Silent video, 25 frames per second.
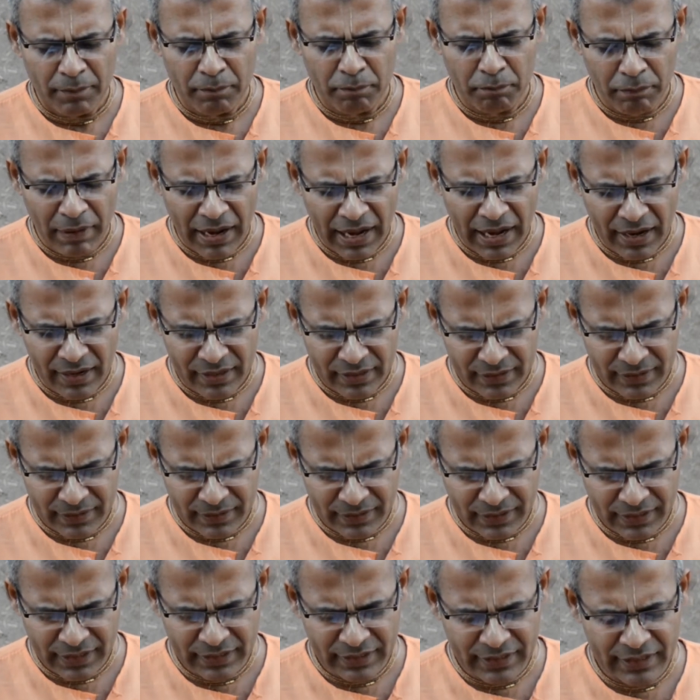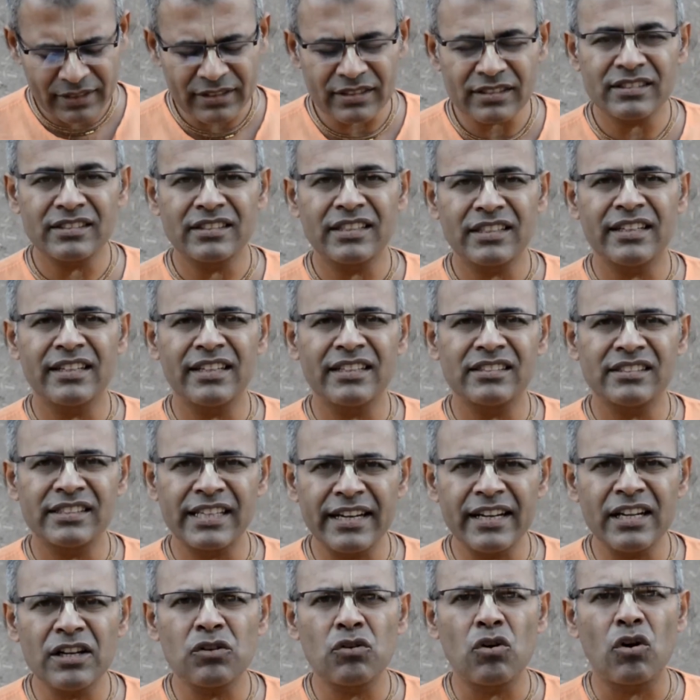But it is
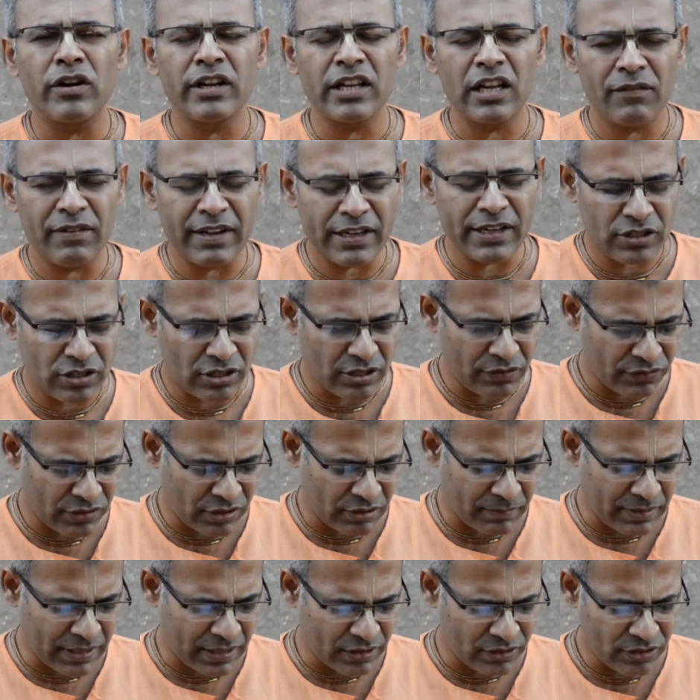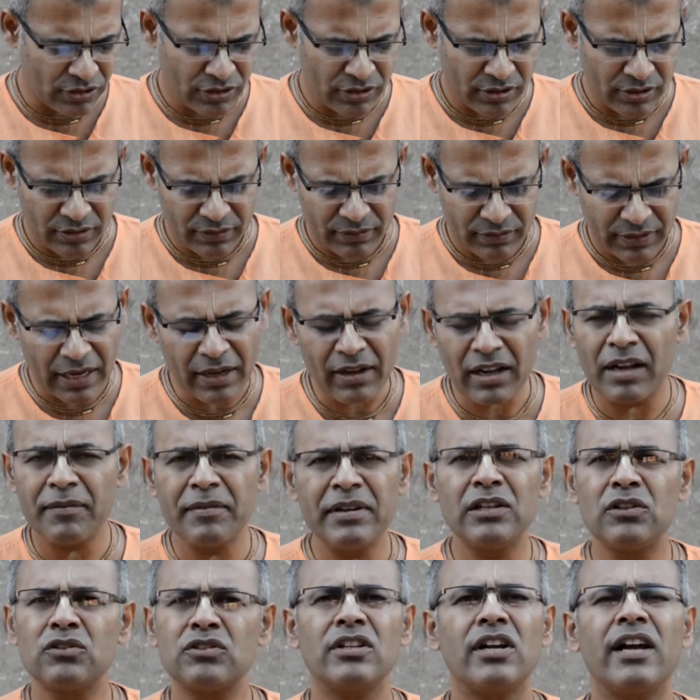said in Gaudiya Vaishnav Samaj, I
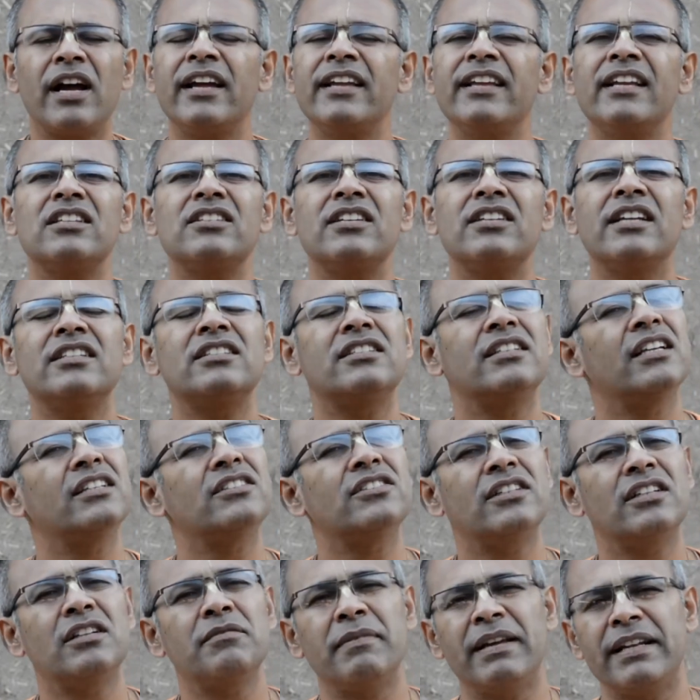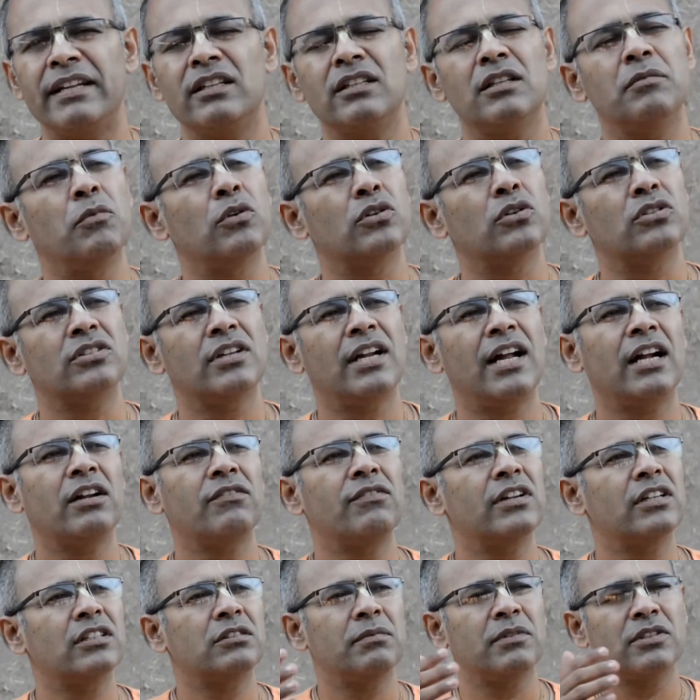mean to say, he's written many other books,
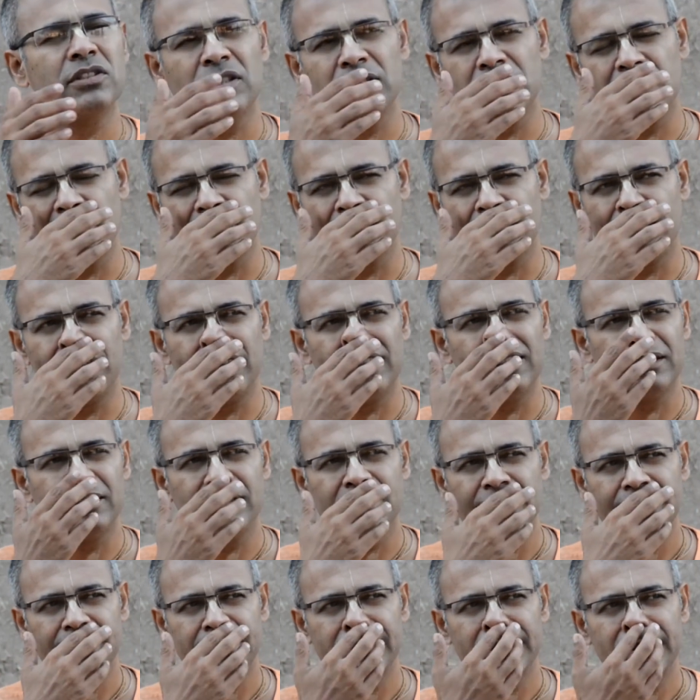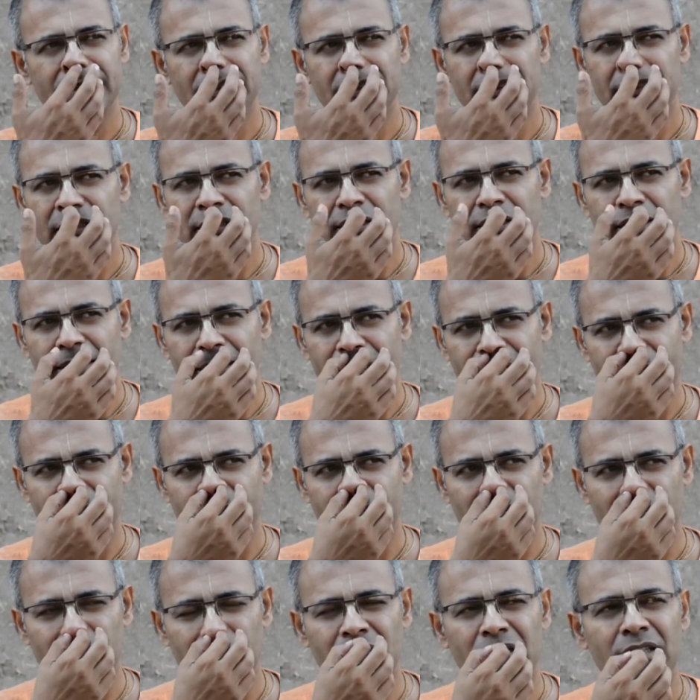Ragvartma Chandrika
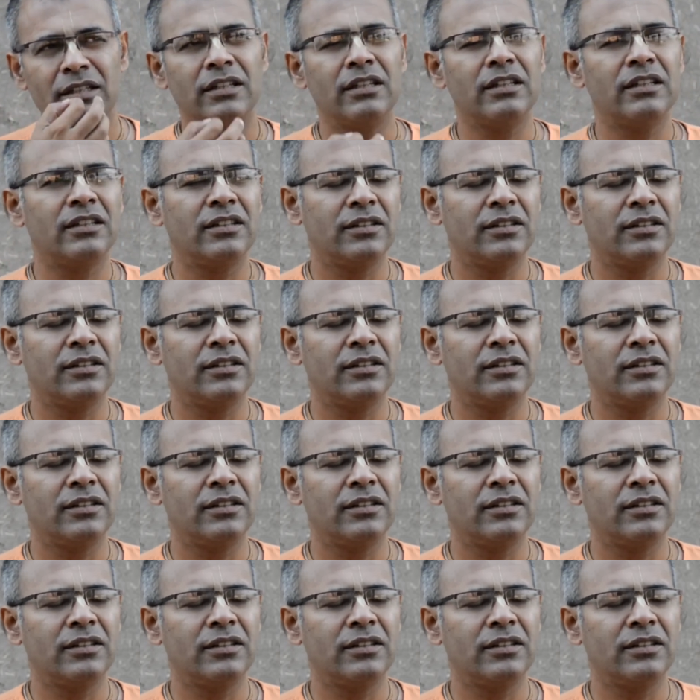and